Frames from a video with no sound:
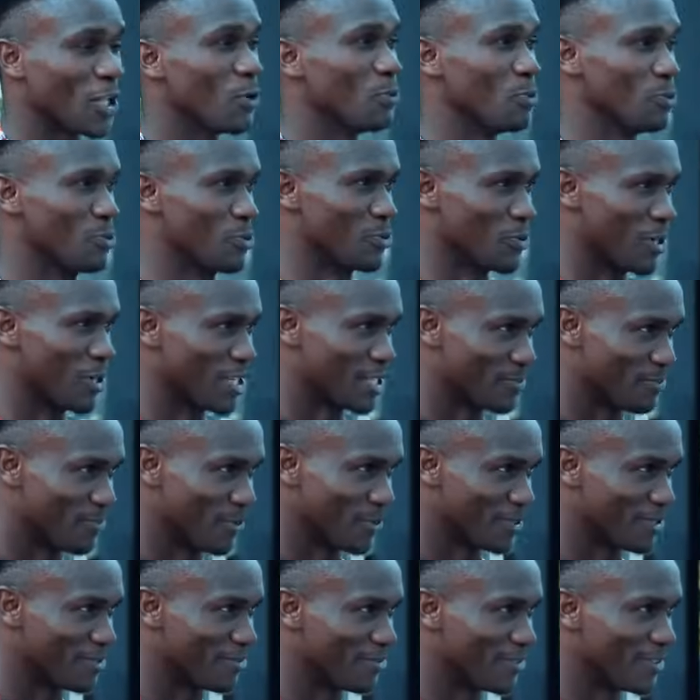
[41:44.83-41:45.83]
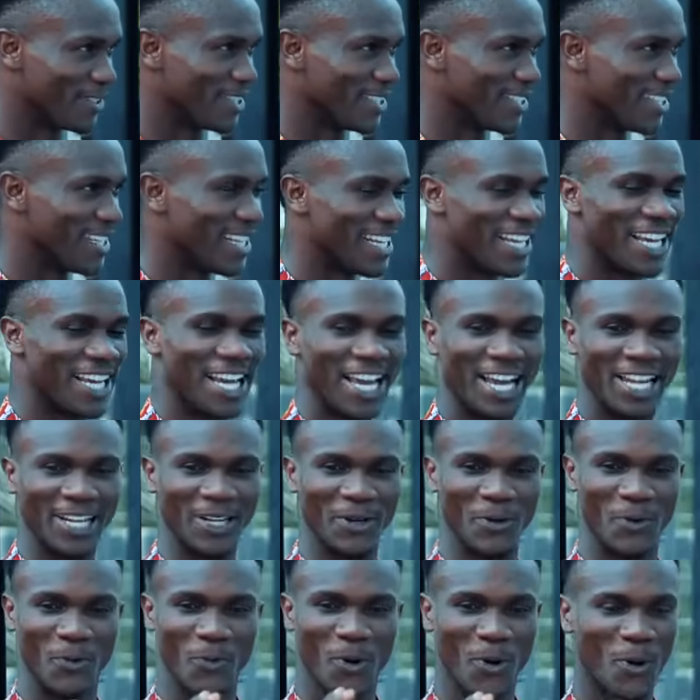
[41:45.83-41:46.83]
They will dress beautifully and
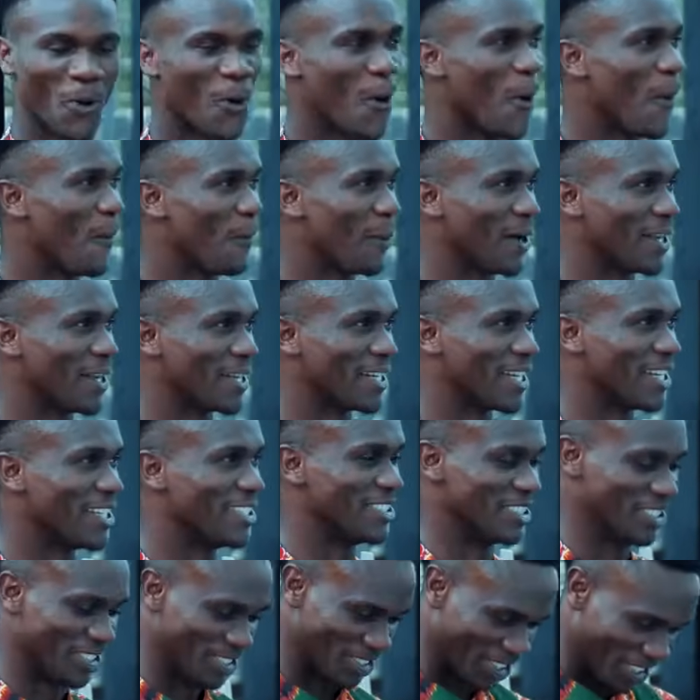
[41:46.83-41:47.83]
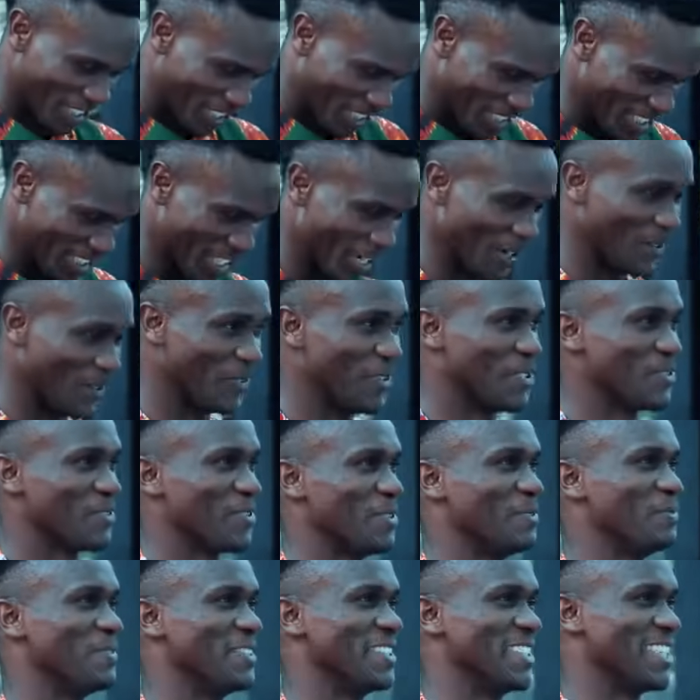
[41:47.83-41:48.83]
they will walk up and down, shaking their waist
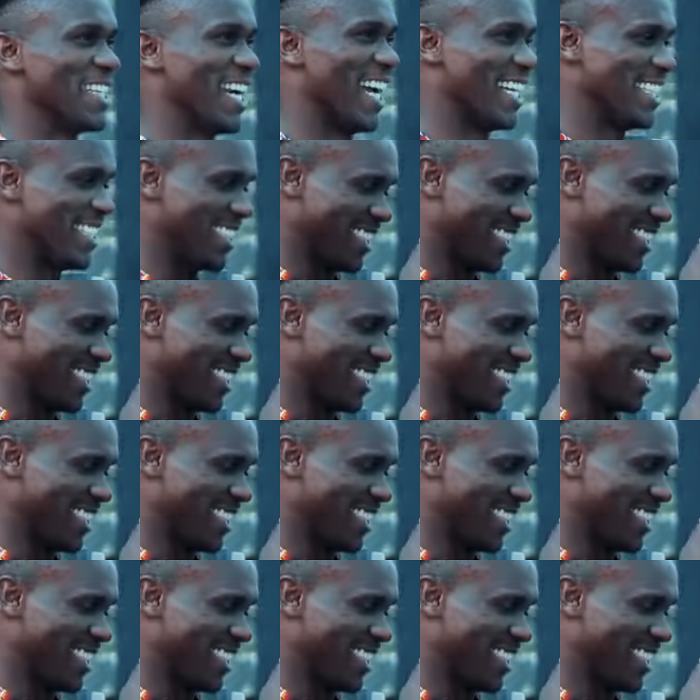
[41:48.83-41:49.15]
on me.